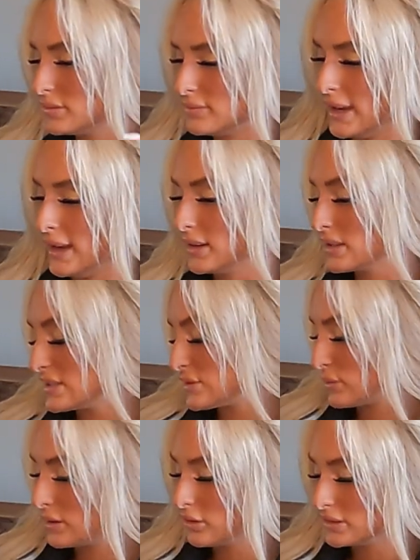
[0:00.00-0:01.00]
taking a
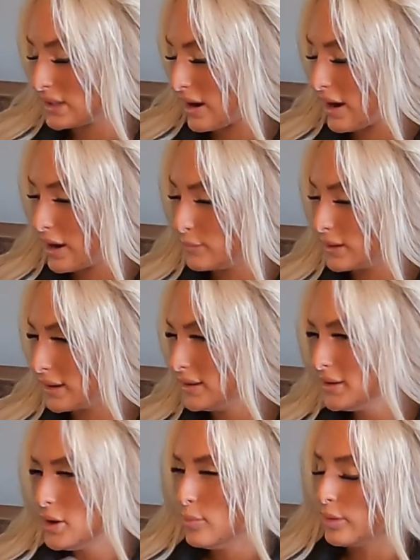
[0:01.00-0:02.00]
sweet old time, and I
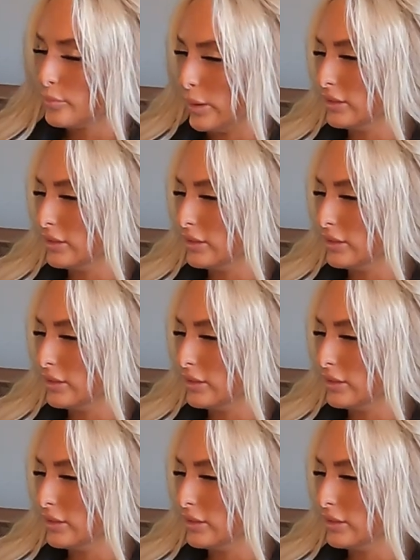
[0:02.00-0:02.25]
put my